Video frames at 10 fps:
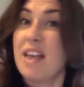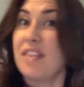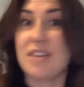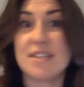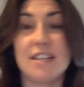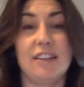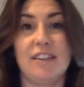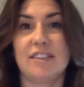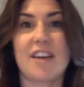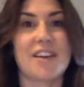those
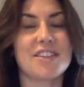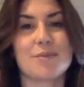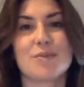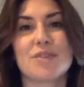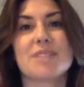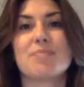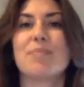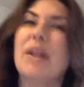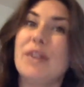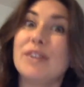little touches will just
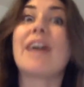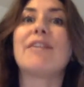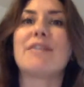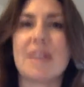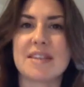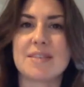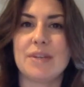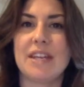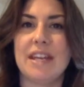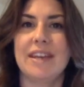build their
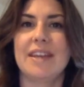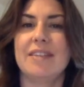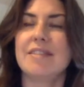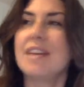investment in it and